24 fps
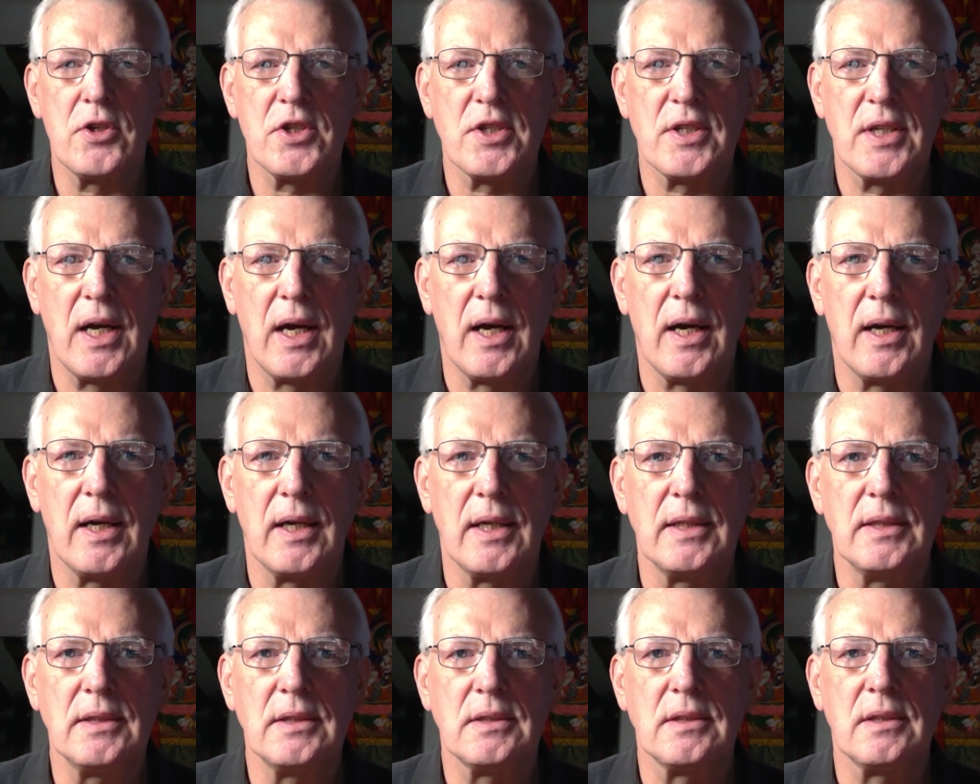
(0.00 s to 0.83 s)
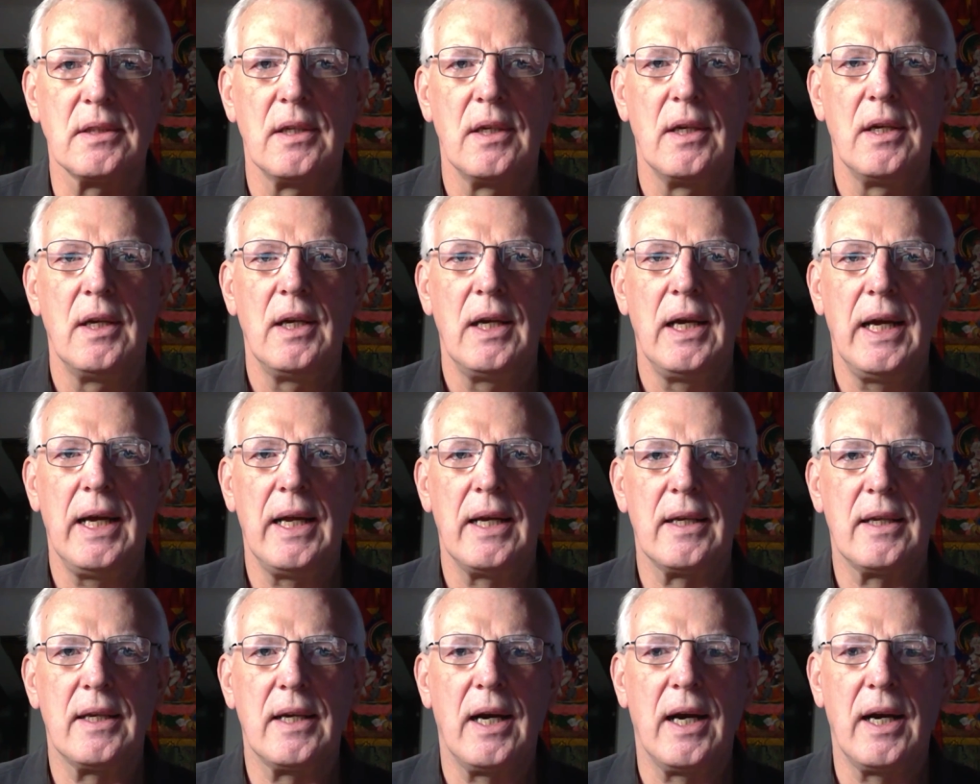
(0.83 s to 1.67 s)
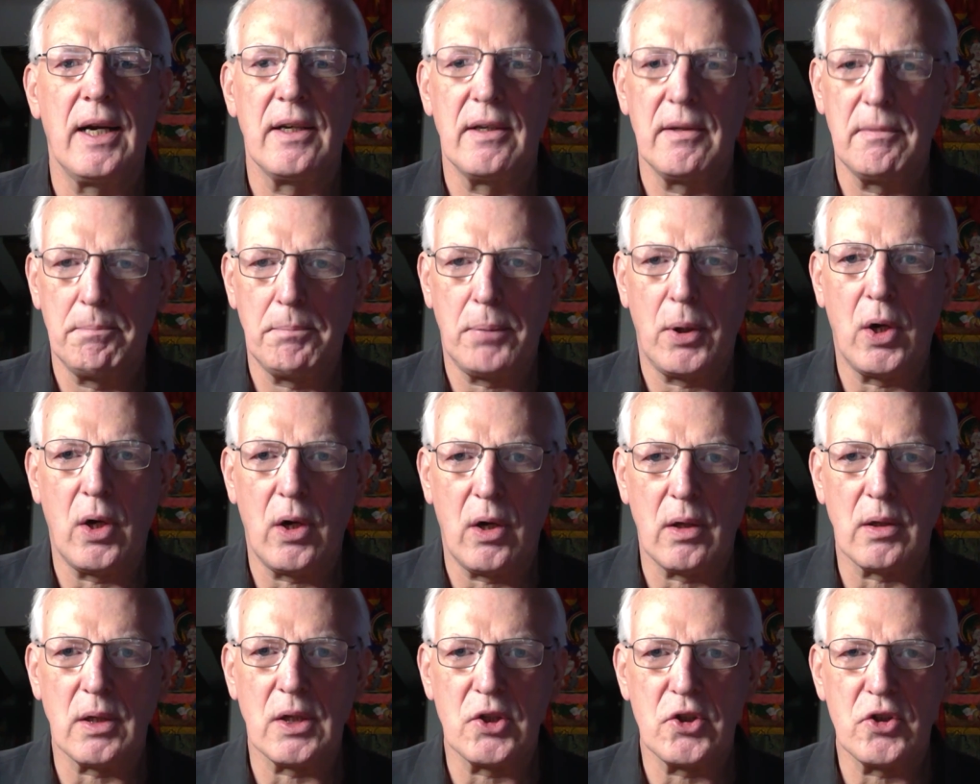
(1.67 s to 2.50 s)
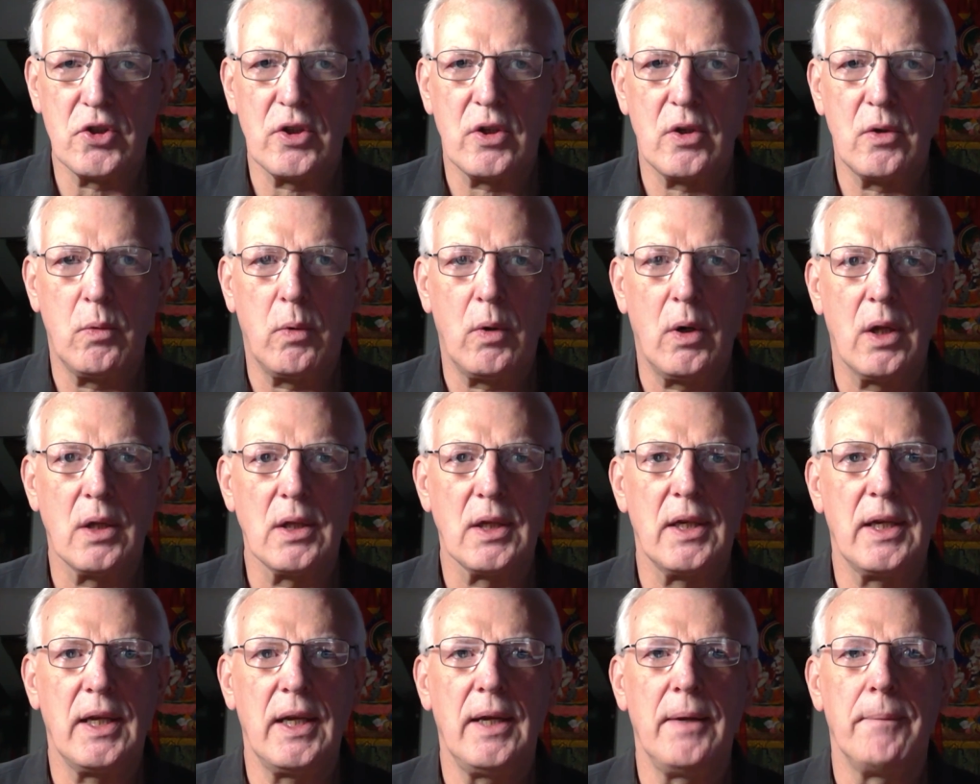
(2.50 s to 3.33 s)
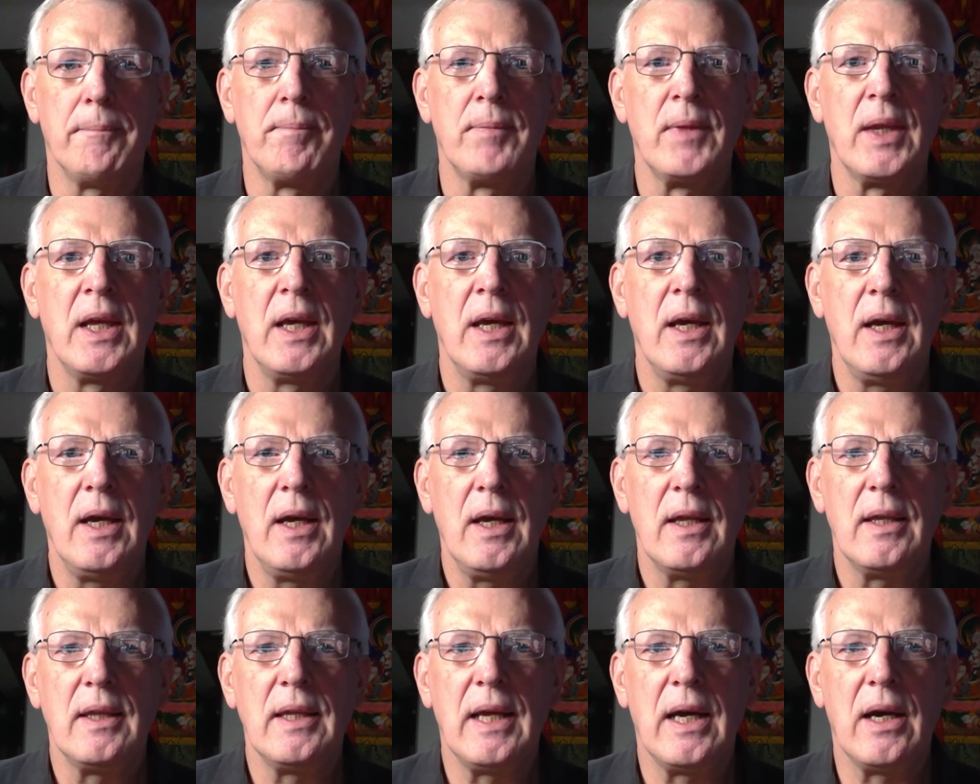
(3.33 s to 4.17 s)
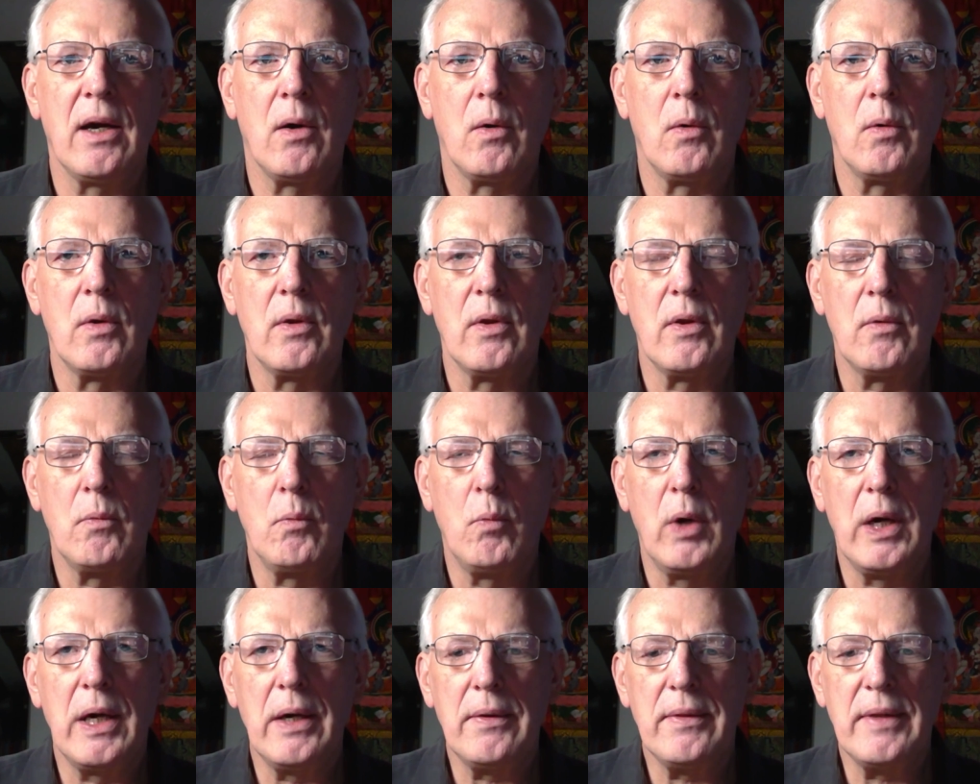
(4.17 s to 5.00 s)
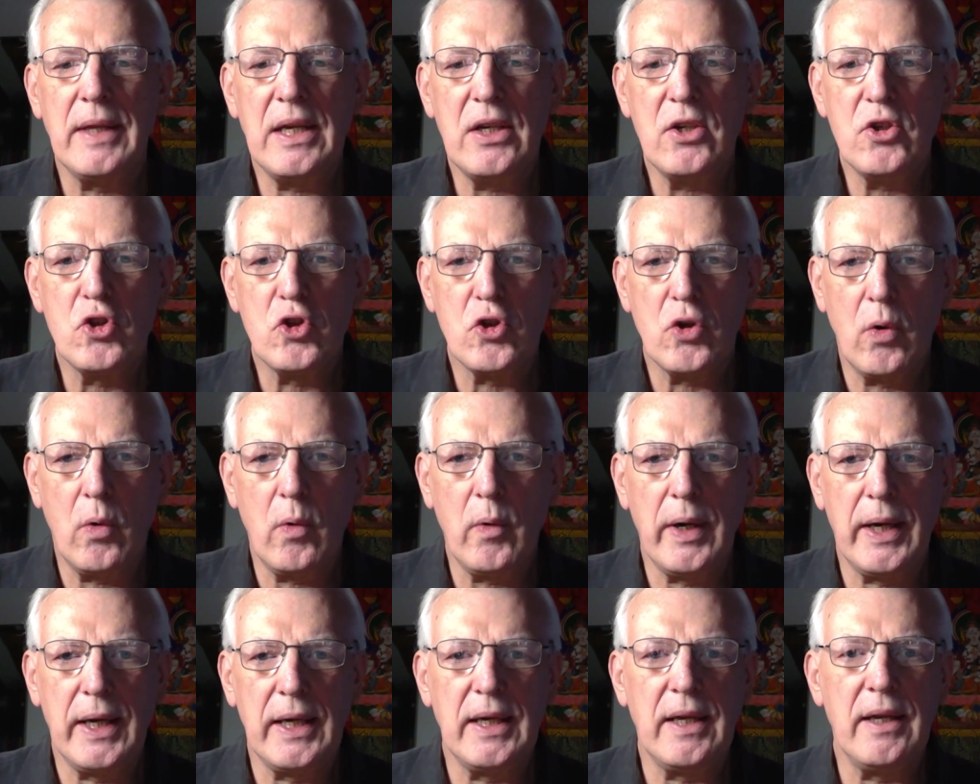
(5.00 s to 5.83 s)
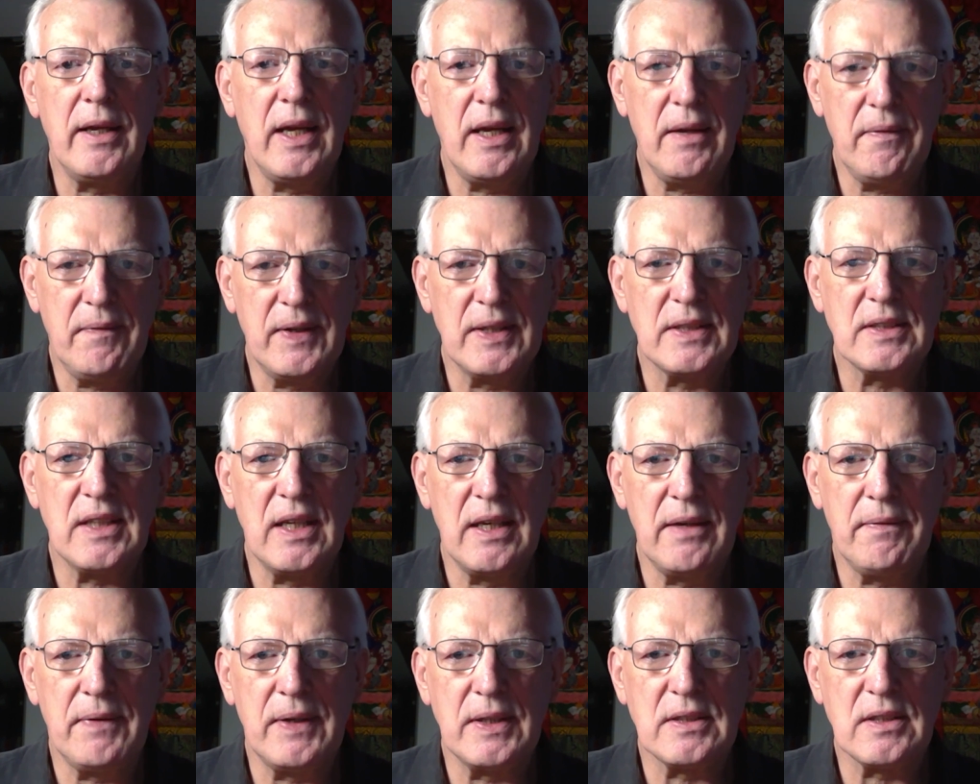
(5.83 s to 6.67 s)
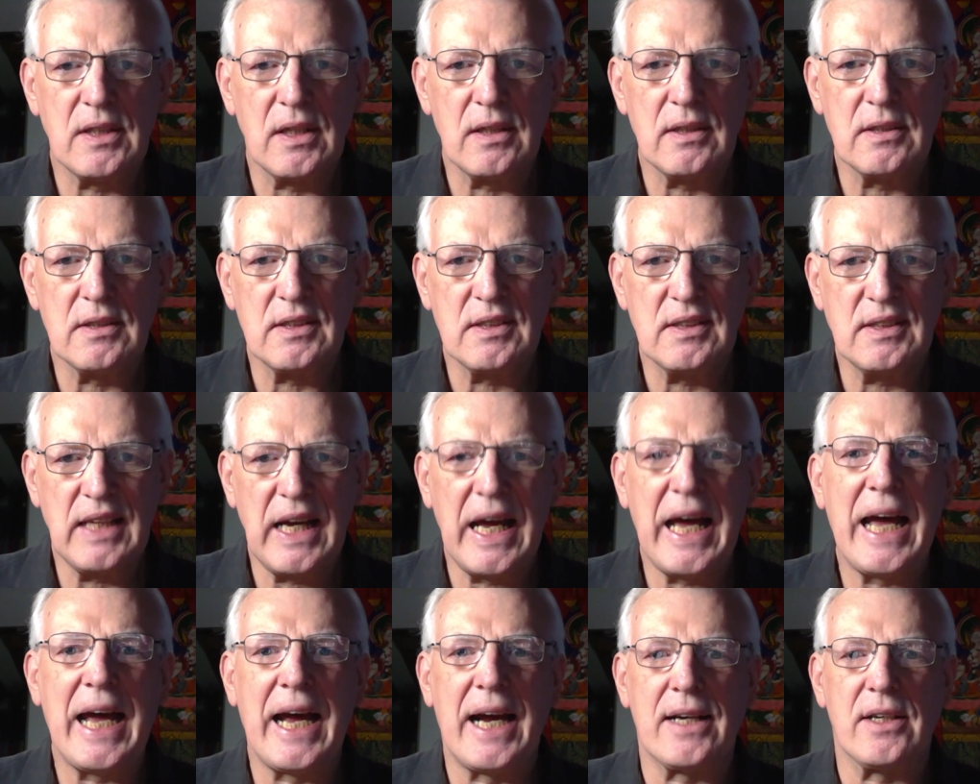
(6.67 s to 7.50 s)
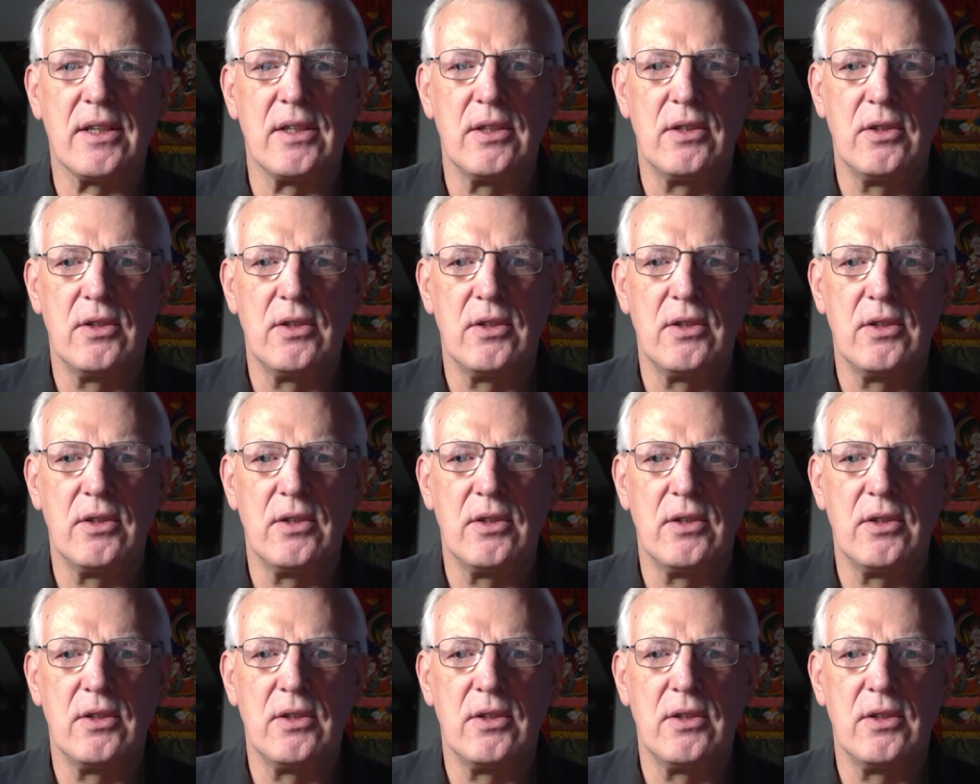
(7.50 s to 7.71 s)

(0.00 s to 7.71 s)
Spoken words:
size and kind of polished quality. Now, where they join, if it's a stacked